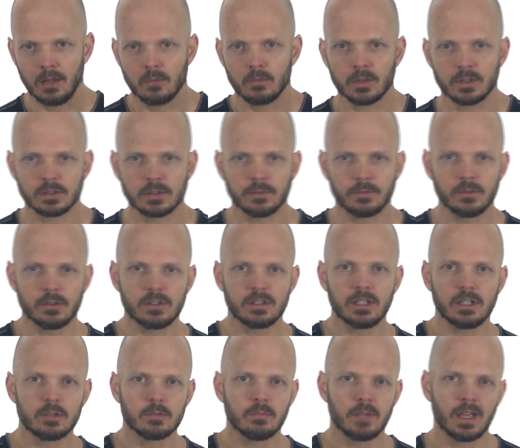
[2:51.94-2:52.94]
Whereas the first
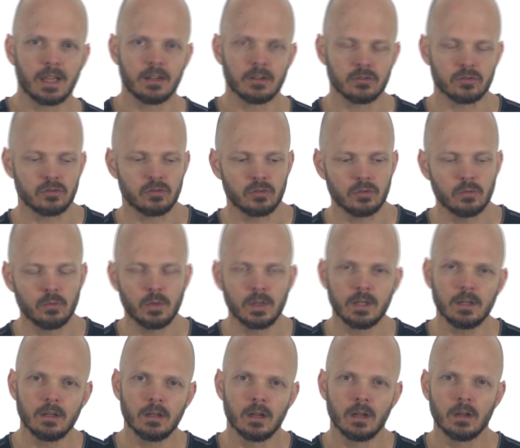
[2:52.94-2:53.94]
stage man is
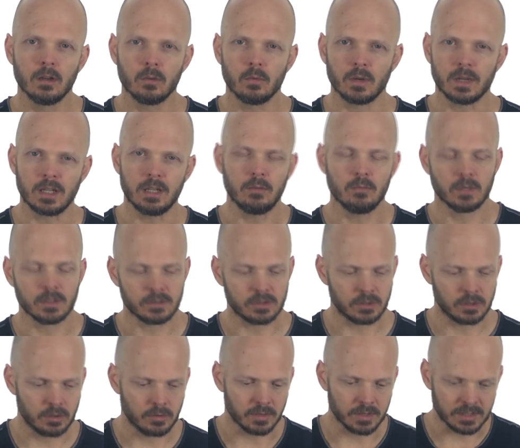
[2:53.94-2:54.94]
doing what he wants to
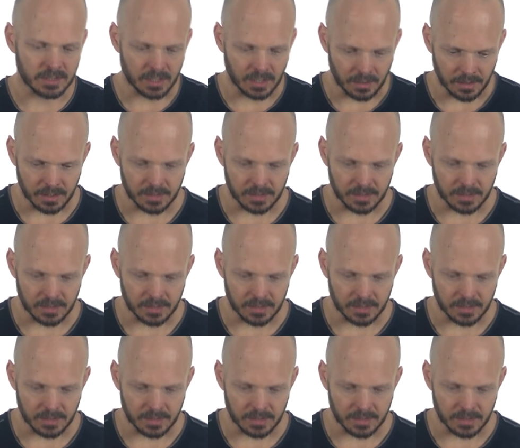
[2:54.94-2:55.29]
do and saying,